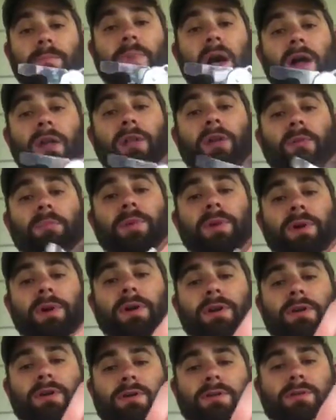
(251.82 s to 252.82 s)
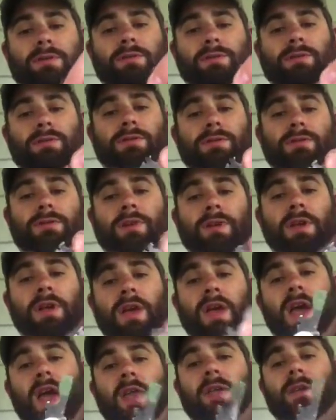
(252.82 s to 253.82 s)
Bottle opener,
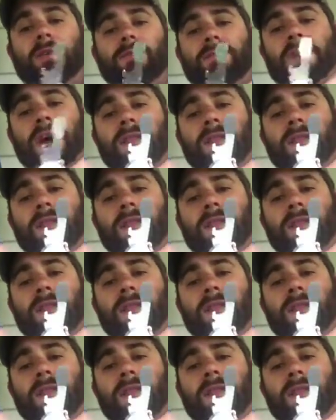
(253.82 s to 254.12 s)
and you've